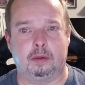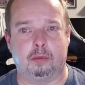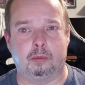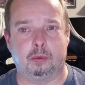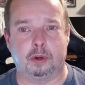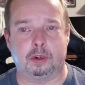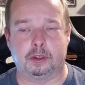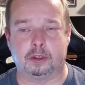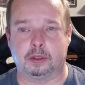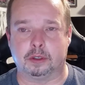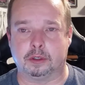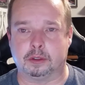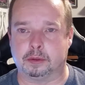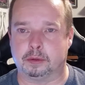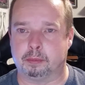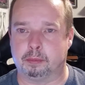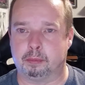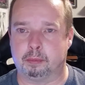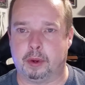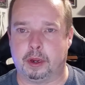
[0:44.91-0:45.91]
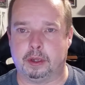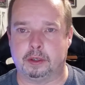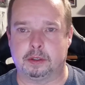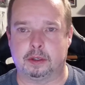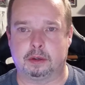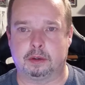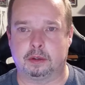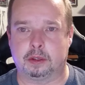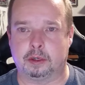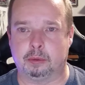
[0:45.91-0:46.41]
which is
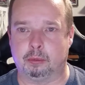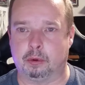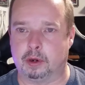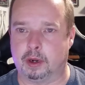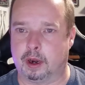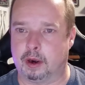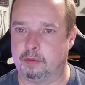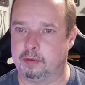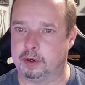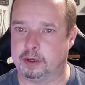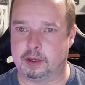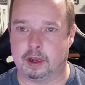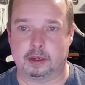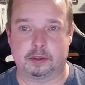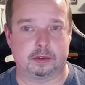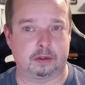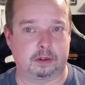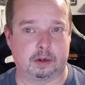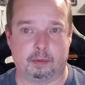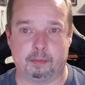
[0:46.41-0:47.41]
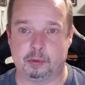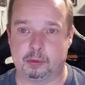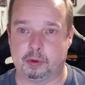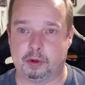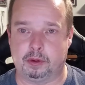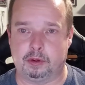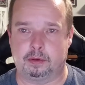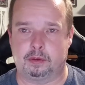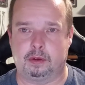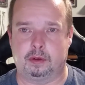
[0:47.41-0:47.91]
basically what every Tesla comes
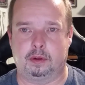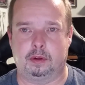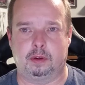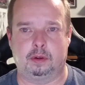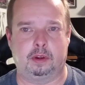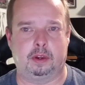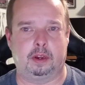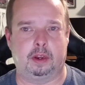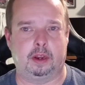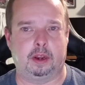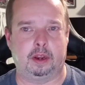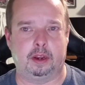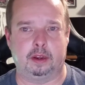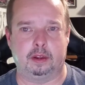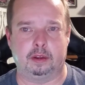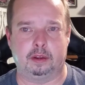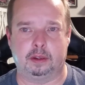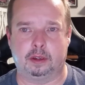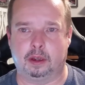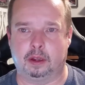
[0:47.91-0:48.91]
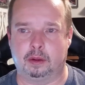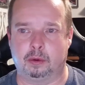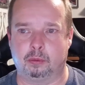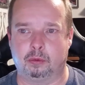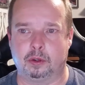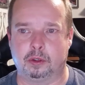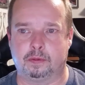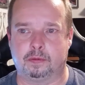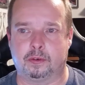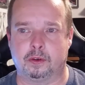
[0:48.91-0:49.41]
with, and the other
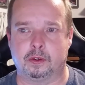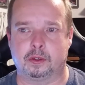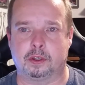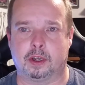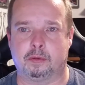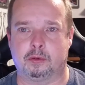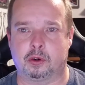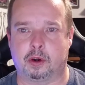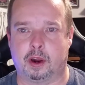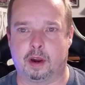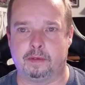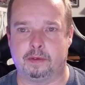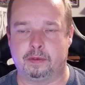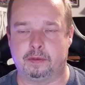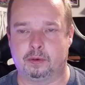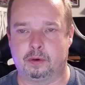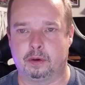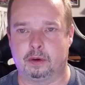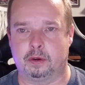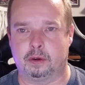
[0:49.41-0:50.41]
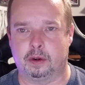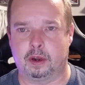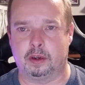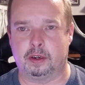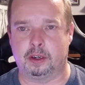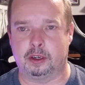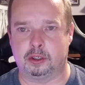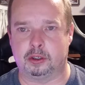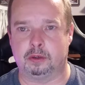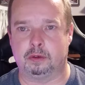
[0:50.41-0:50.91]
was full self-driving for an
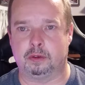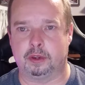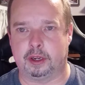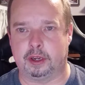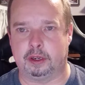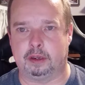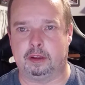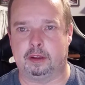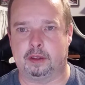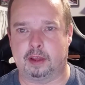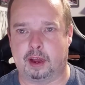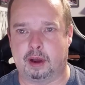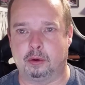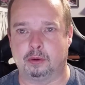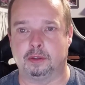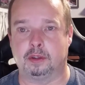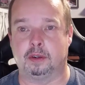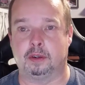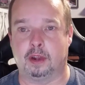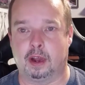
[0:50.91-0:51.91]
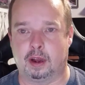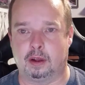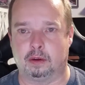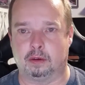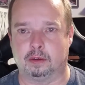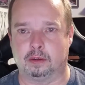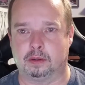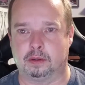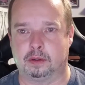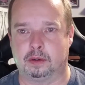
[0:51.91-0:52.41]
additional $8,000.
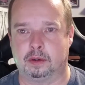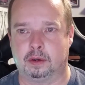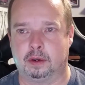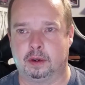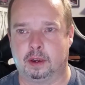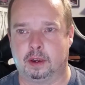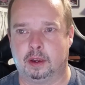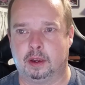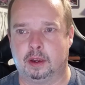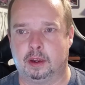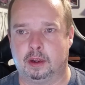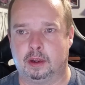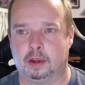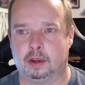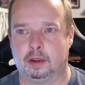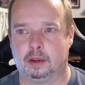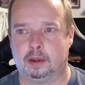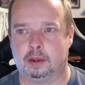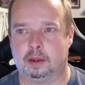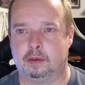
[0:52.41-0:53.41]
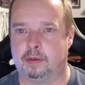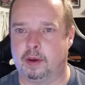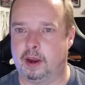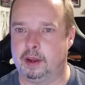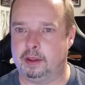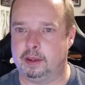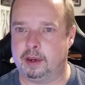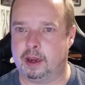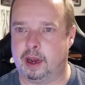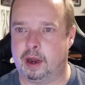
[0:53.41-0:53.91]
If I
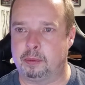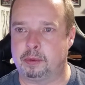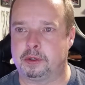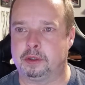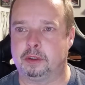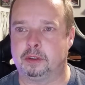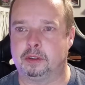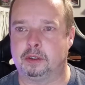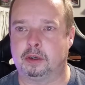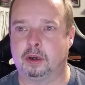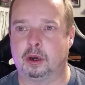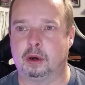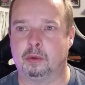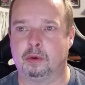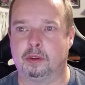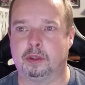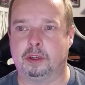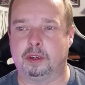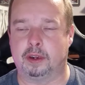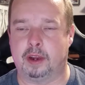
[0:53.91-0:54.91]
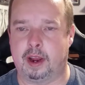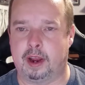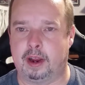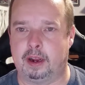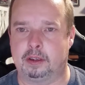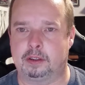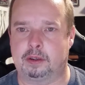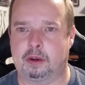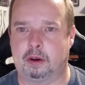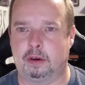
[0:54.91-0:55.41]
had the option to go with the
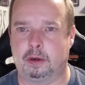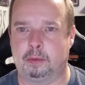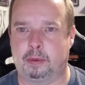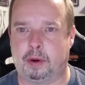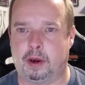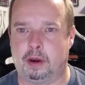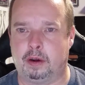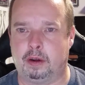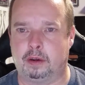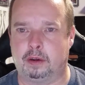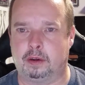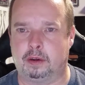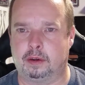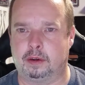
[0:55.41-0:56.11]
enhanced autopilot,